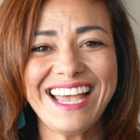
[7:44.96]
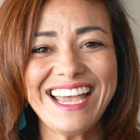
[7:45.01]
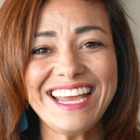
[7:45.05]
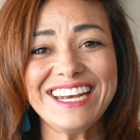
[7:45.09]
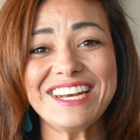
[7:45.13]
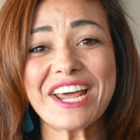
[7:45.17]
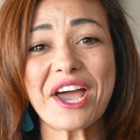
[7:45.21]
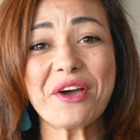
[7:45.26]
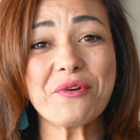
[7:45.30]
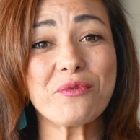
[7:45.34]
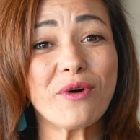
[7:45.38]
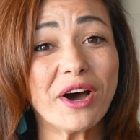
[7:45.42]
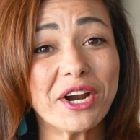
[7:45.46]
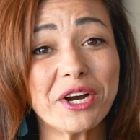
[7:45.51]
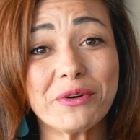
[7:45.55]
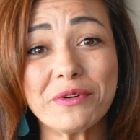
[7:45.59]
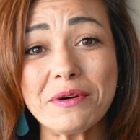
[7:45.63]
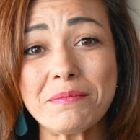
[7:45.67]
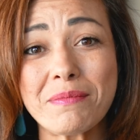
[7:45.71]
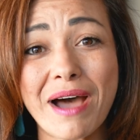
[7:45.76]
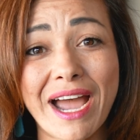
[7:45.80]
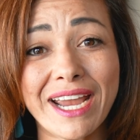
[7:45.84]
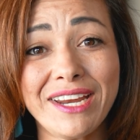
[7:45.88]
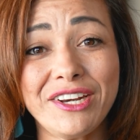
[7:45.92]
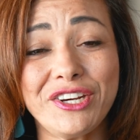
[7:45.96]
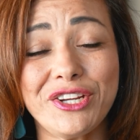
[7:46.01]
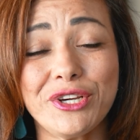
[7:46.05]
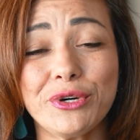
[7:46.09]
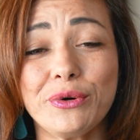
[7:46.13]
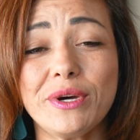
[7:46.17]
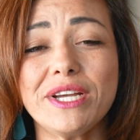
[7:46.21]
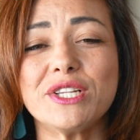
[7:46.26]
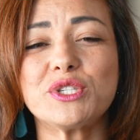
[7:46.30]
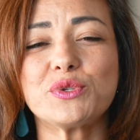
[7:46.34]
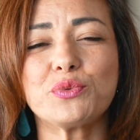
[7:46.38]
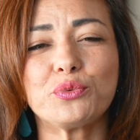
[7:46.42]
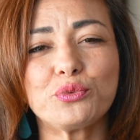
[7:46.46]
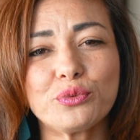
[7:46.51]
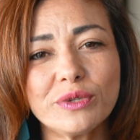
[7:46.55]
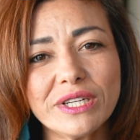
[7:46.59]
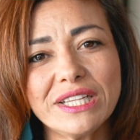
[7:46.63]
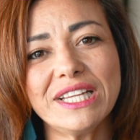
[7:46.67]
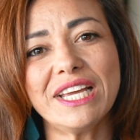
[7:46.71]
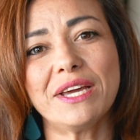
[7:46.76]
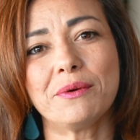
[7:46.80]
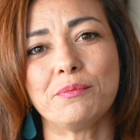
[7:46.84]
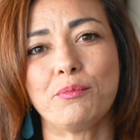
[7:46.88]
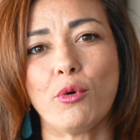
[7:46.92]
Now, I wanna remind you, it's
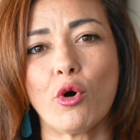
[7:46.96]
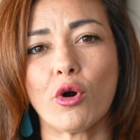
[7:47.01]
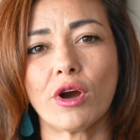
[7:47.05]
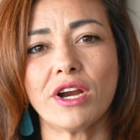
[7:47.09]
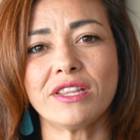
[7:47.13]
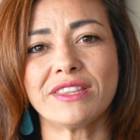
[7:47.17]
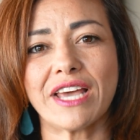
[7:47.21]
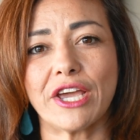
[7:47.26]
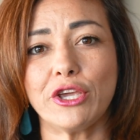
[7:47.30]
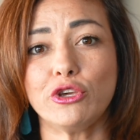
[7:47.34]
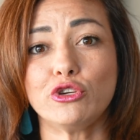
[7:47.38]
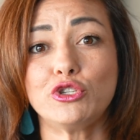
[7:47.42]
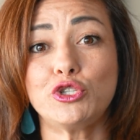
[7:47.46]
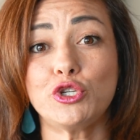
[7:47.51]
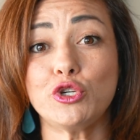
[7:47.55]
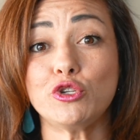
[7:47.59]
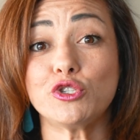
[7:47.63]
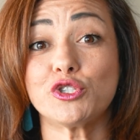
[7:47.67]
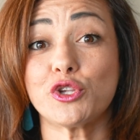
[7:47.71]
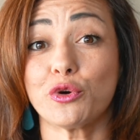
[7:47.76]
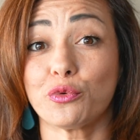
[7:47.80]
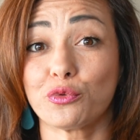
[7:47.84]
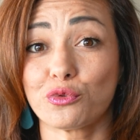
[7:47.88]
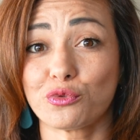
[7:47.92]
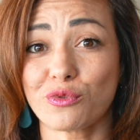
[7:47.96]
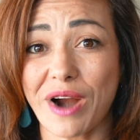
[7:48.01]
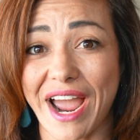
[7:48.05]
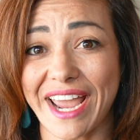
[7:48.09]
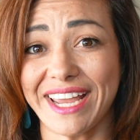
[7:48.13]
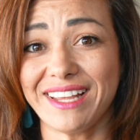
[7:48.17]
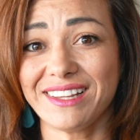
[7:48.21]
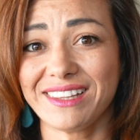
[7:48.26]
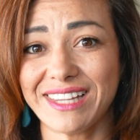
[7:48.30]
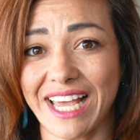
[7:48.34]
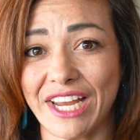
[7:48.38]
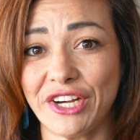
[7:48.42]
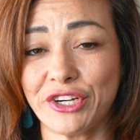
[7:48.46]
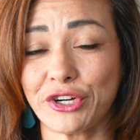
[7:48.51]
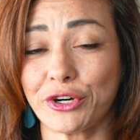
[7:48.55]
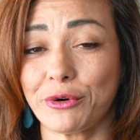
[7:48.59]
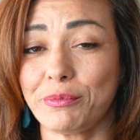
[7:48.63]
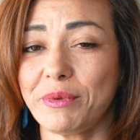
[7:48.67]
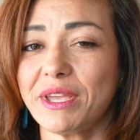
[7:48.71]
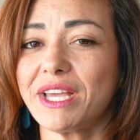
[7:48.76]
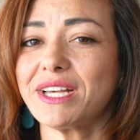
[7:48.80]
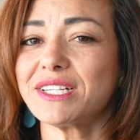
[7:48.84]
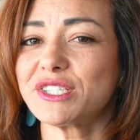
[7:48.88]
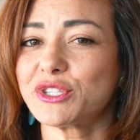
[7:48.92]
really important that you choose the right lender
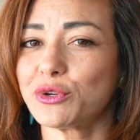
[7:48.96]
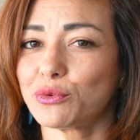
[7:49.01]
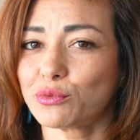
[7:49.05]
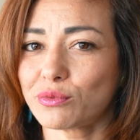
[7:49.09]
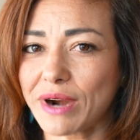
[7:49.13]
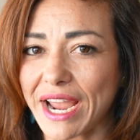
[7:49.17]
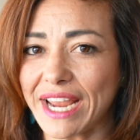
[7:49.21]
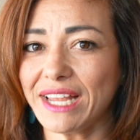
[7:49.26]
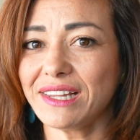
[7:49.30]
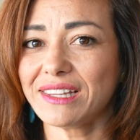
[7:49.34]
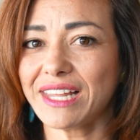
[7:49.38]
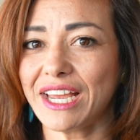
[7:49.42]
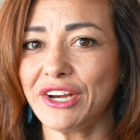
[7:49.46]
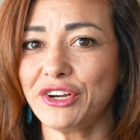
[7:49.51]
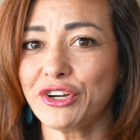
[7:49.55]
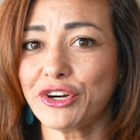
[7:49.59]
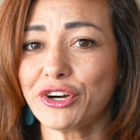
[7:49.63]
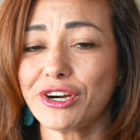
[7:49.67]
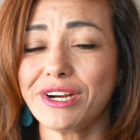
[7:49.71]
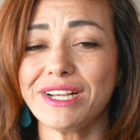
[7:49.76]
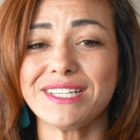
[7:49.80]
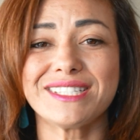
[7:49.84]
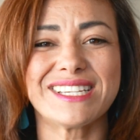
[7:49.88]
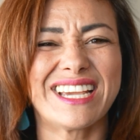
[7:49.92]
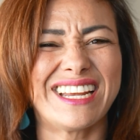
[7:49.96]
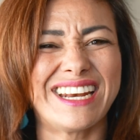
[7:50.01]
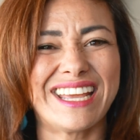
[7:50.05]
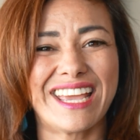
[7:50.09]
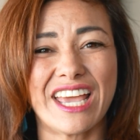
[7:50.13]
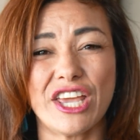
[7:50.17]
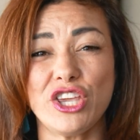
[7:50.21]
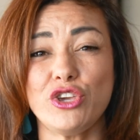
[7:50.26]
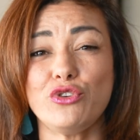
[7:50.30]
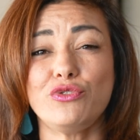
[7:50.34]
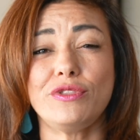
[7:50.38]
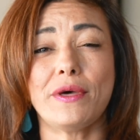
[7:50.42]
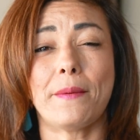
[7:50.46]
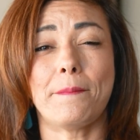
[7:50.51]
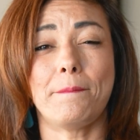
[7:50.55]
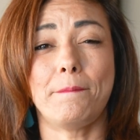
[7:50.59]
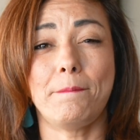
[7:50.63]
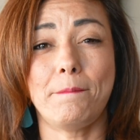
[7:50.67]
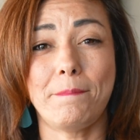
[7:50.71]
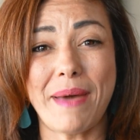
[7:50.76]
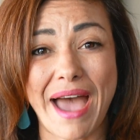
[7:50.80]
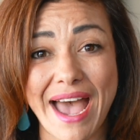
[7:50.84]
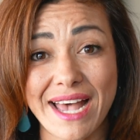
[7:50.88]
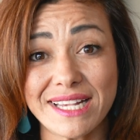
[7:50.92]
because the right lender is gonna get you the
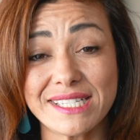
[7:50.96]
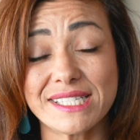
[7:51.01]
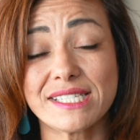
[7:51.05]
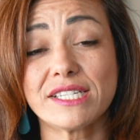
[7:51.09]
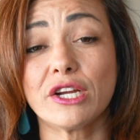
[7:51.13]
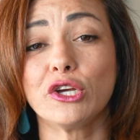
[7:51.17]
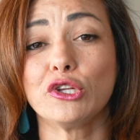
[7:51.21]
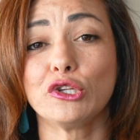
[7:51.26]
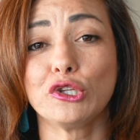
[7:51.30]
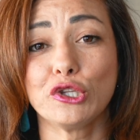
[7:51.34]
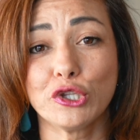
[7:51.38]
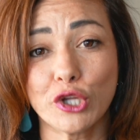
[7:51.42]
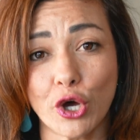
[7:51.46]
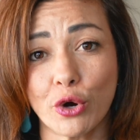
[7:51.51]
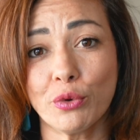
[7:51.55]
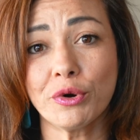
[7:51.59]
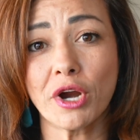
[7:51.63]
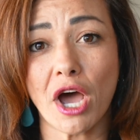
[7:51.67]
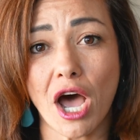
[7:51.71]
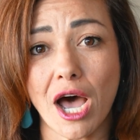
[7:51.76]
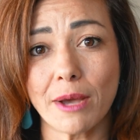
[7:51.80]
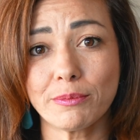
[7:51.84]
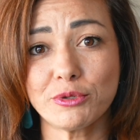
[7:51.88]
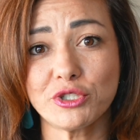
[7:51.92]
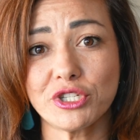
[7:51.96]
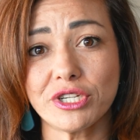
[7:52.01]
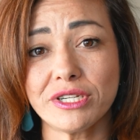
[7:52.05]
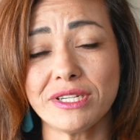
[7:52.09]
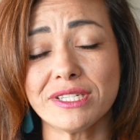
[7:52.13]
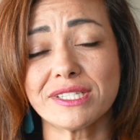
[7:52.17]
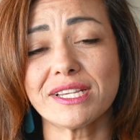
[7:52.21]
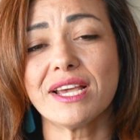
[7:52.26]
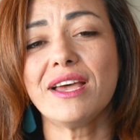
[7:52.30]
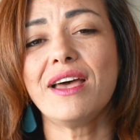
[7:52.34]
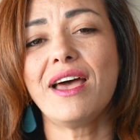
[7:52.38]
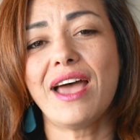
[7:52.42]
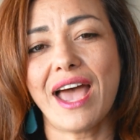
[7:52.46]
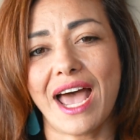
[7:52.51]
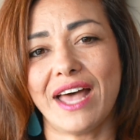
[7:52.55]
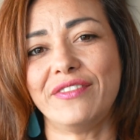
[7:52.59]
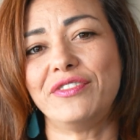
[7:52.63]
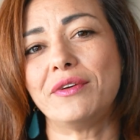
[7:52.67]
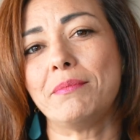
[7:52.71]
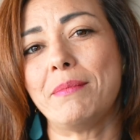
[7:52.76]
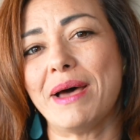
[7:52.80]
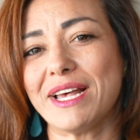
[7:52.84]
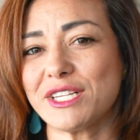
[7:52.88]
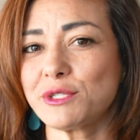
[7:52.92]
best loan options and
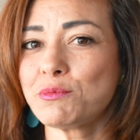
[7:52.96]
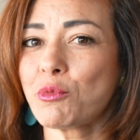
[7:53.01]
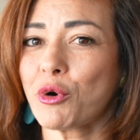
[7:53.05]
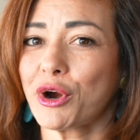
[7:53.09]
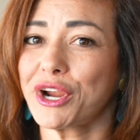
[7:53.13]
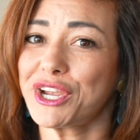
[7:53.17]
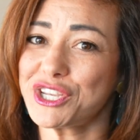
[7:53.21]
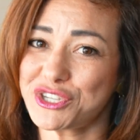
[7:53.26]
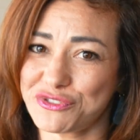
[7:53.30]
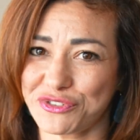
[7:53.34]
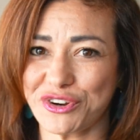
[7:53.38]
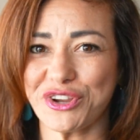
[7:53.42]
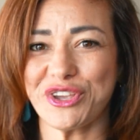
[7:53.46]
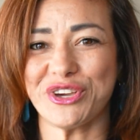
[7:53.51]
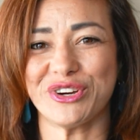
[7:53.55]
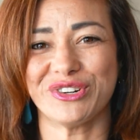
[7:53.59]
the best mortgage for you.